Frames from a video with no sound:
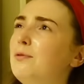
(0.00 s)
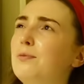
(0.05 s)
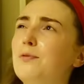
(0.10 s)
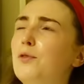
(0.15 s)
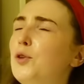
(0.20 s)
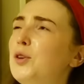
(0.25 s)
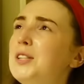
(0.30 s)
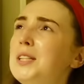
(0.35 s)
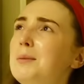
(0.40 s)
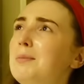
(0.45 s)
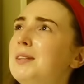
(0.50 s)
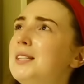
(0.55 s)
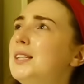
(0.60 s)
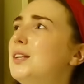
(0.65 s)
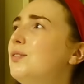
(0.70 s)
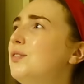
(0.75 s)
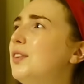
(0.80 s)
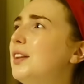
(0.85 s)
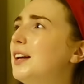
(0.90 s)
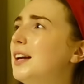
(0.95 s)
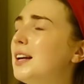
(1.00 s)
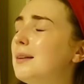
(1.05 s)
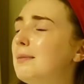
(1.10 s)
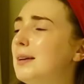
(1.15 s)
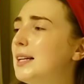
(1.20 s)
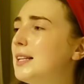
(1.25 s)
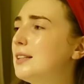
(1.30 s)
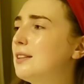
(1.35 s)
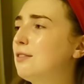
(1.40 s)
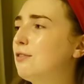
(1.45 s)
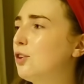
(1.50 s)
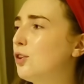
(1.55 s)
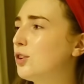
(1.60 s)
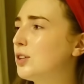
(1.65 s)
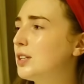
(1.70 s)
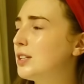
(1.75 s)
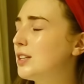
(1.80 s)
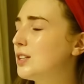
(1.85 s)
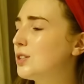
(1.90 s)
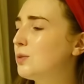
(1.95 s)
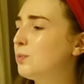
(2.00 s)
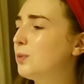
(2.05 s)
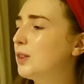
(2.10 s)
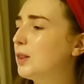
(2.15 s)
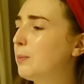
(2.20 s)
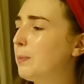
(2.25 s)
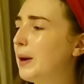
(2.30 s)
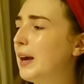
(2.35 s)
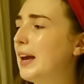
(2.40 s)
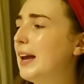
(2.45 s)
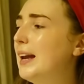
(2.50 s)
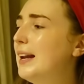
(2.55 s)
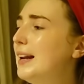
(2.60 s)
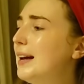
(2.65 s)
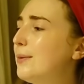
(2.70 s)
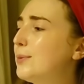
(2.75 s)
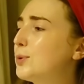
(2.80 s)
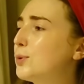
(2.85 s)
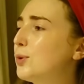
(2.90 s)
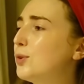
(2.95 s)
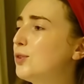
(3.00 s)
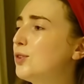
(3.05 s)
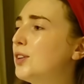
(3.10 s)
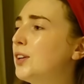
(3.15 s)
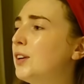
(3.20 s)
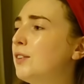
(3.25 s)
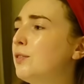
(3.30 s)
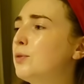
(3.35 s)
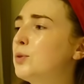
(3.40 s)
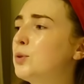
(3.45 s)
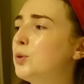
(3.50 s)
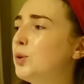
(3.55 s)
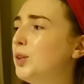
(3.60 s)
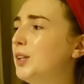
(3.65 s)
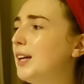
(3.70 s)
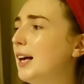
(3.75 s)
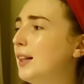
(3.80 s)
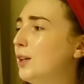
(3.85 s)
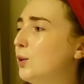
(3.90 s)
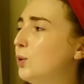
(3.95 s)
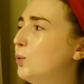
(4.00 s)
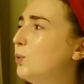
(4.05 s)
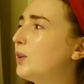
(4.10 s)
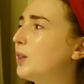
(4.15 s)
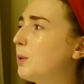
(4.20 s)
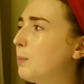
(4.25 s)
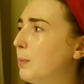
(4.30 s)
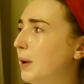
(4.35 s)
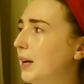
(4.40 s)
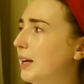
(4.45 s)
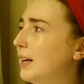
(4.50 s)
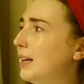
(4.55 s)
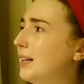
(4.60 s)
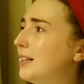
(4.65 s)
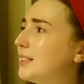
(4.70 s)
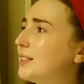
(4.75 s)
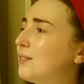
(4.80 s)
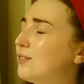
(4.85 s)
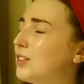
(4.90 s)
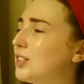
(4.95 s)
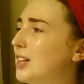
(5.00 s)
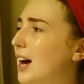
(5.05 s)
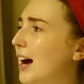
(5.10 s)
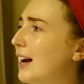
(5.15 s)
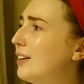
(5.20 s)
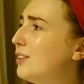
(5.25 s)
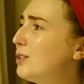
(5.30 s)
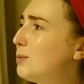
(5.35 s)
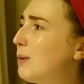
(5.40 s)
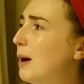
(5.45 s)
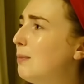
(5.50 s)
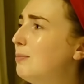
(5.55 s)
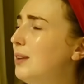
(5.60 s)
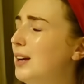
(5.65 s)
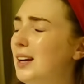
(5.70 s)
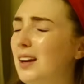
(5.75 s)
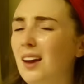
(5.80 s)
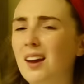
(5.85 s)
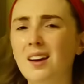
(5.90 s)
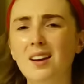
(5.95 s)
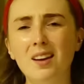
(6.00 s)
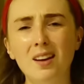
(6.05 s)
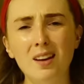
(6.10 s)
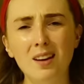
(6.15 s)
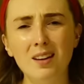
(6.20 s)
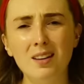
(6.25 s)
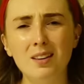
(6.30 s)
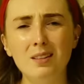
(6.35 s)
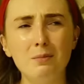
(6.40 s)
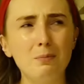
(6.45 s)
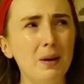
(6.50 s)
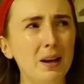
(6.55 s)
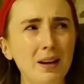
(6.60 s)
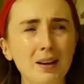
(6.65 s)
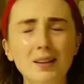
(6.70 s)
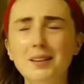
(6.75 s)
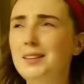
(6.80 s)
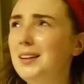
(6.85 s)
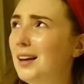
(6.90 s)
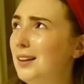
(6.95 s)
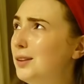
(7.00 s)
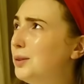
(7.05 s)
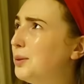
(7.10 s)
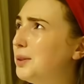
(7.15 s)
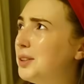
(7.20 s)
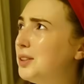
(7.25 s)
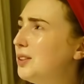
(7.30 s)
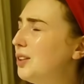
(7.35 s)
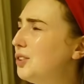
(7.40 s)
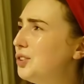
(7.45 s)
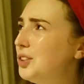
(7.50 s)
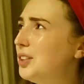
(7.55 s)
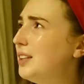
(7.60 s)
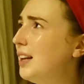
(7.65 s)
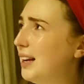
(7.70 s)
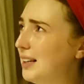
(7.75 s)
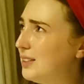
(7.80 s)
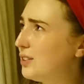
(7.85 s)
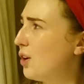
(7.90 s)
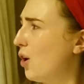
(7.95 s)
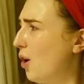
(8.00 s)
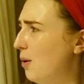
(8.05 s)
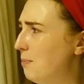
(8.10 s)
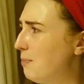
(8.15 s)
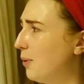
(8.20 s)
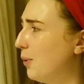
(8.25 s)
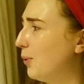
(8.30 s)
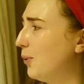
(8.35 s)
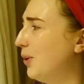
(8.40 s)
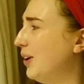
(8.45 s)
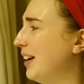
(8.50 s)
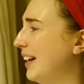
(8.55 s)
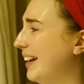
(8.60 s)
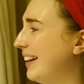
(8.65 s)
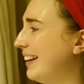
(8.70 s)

forcing myself to think I'd made the wrong decision with the paint. I was wondering if it was too yellow with the pinkiness of the tiles, but I'm like, pink and yellow is such a nice combo.